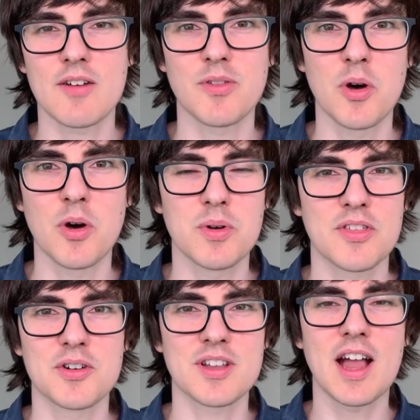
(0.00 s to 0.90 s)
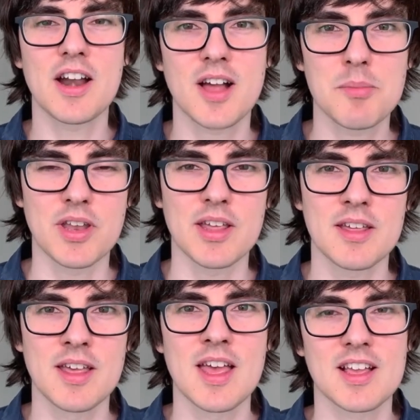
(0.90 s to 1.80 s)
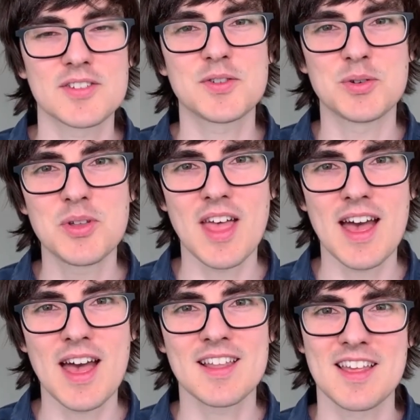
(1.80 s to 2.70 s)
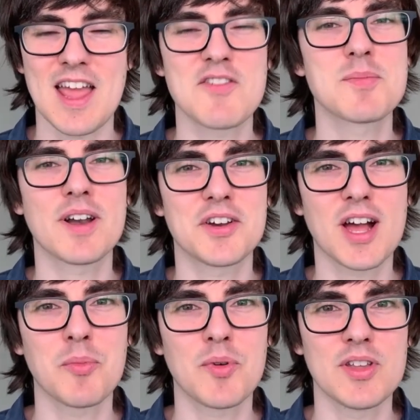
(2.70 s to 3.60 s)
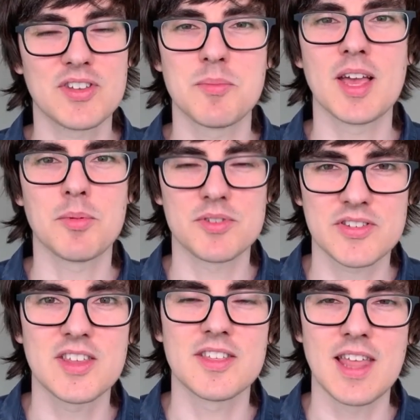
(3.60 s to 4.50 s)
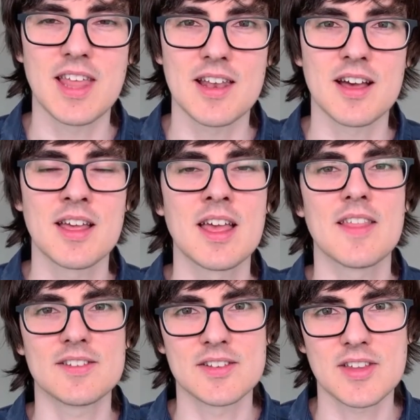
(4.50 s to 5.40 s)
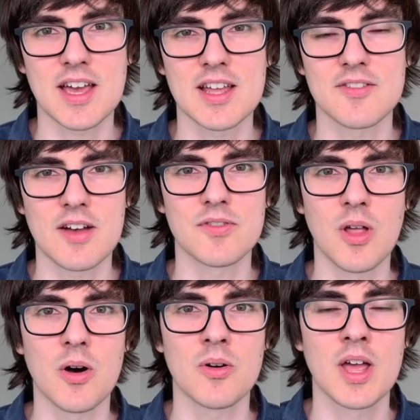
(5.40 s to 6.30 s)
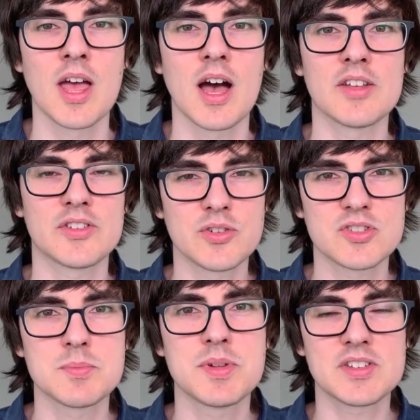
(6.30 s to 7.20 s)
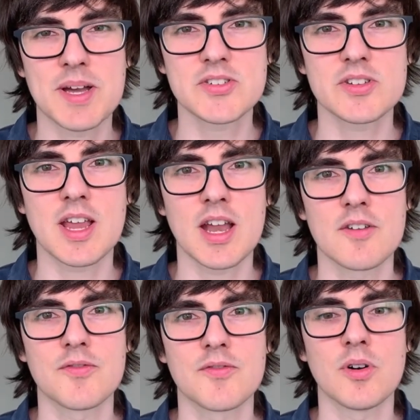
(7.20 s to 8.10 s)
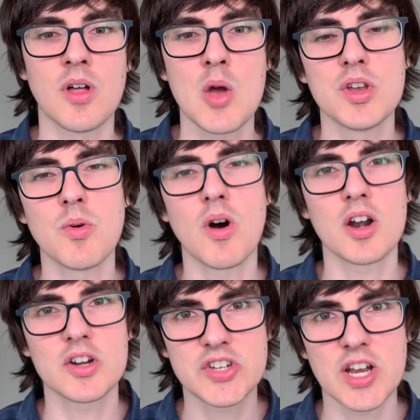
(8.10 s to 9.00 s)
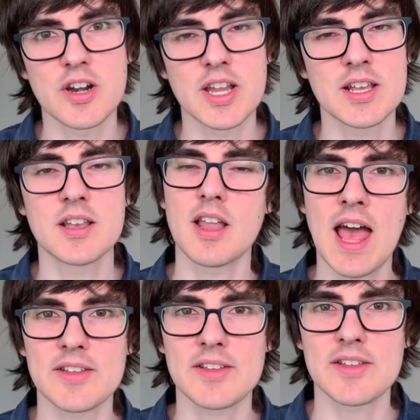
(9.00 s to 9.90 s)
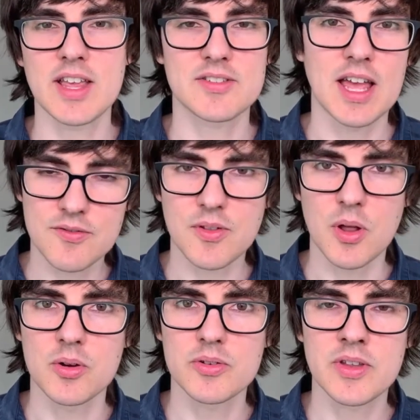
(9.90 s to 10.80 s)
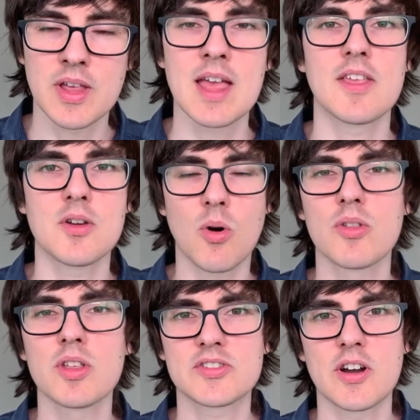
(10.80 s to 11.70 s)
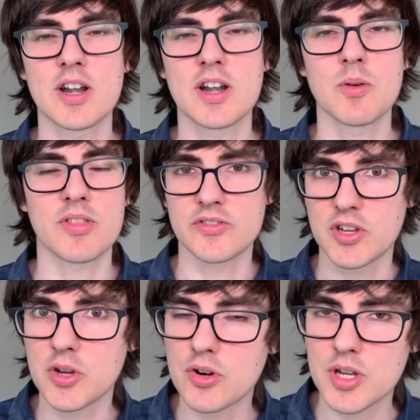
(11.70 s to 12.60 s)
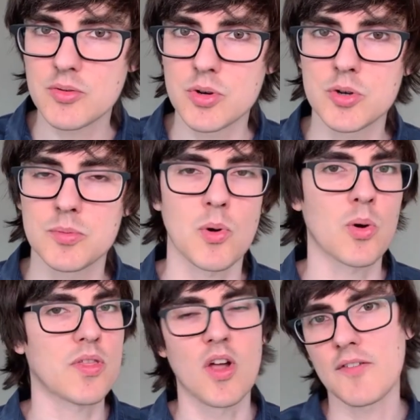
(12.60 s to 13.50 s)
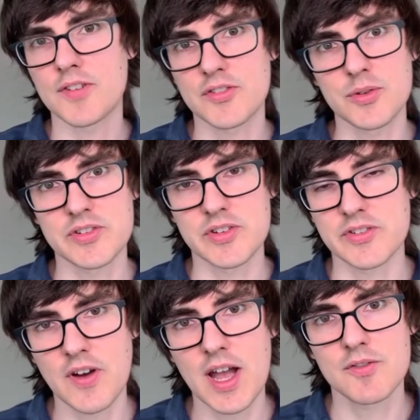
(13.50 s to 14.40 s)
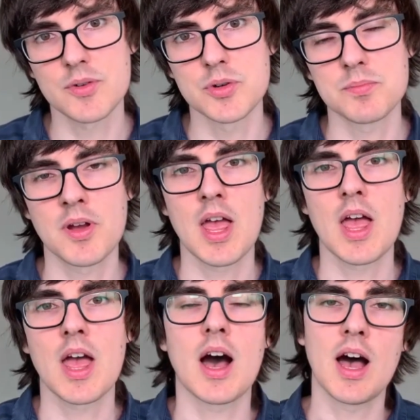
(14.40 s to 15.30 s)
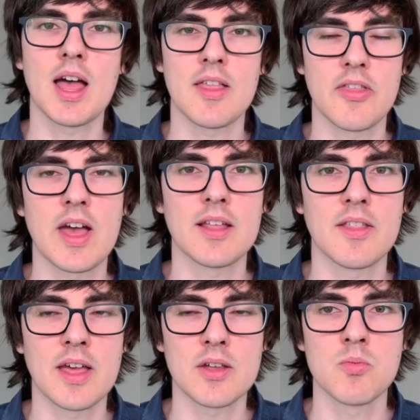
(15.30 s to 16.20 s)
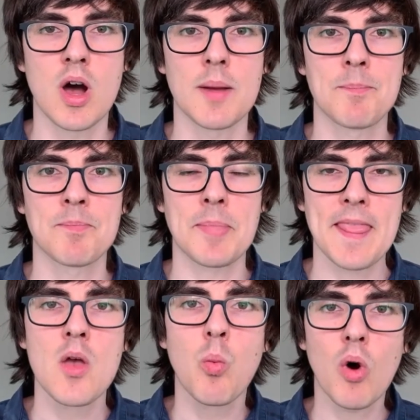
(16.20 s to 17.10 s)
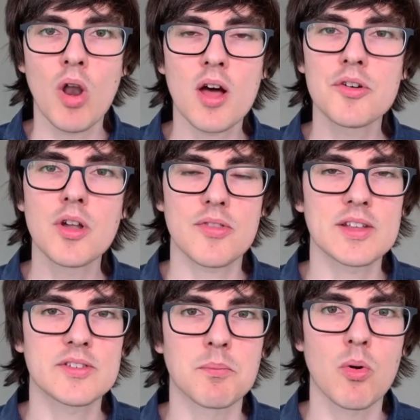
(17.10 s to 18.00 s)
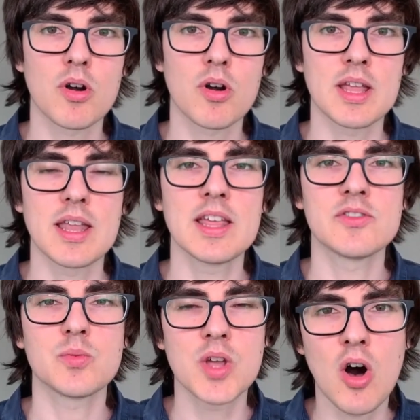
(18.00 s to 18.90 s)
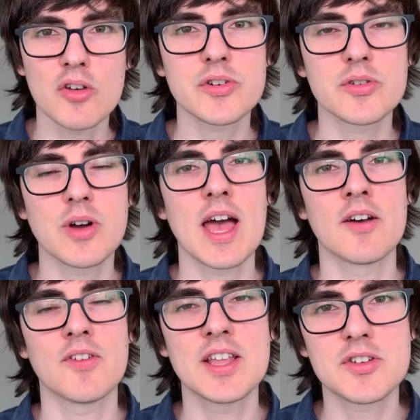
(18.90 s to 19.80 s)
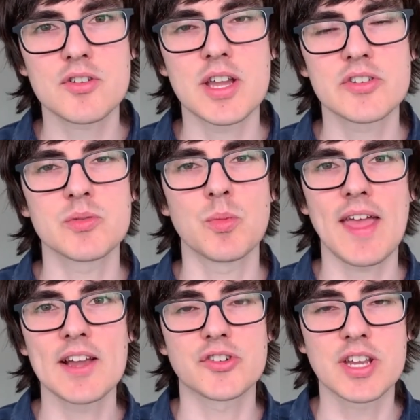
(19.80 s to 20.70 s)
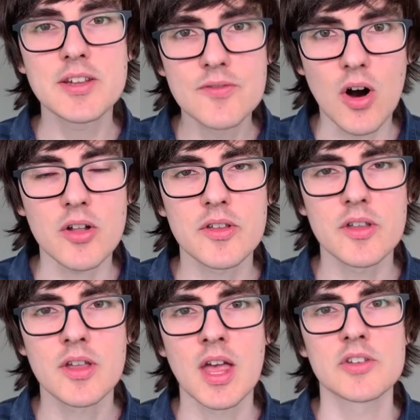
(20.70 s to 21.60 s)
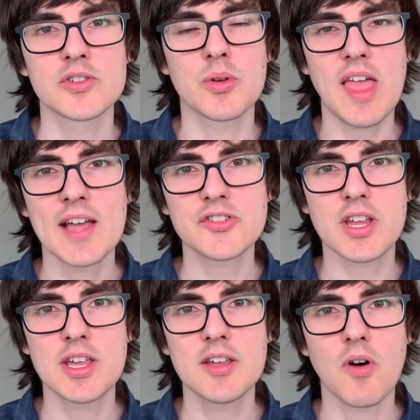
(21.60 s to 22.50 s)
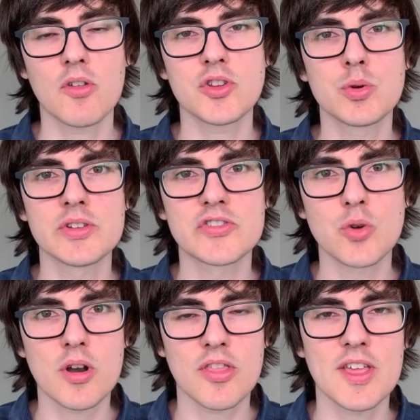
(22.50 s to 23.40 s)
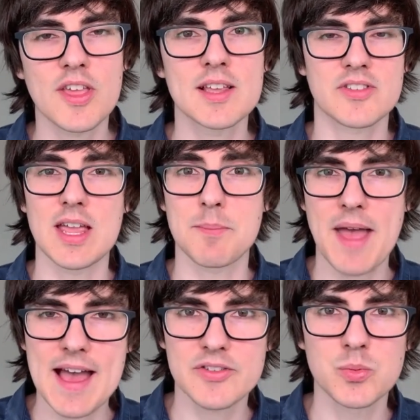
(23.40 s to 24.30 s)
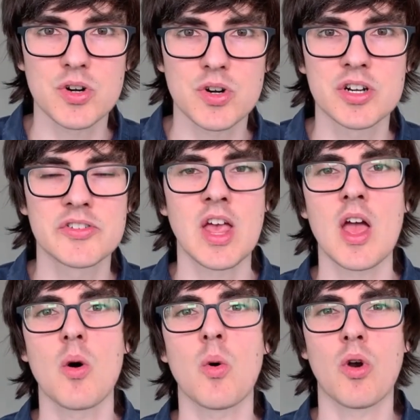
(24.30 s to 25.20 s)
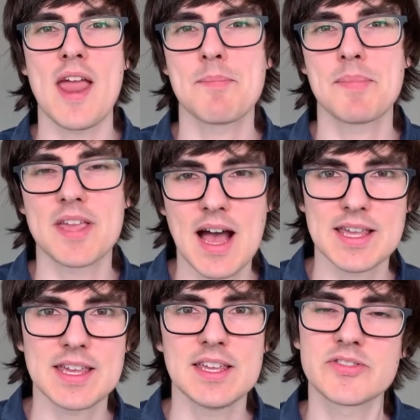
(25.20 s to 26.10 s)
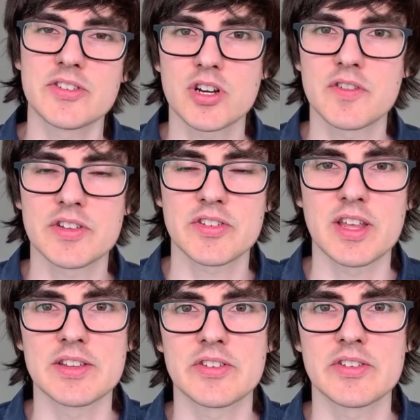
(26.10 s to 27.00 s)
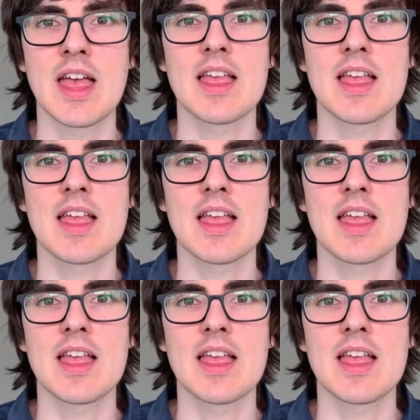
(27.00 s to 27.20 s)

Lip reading: that flow with your entire company, because if you do that, everybody in your company is going to be able to see the data that's inside of that flow. So you should be especially careful when you are sharing assets like flows, that you're only sharing it with a security group or with an Office 365 group that you want. One other note that's important is we also have integration with Azure Key Vault. So with Azure Key Vault, you can store things like passwords or API keys to services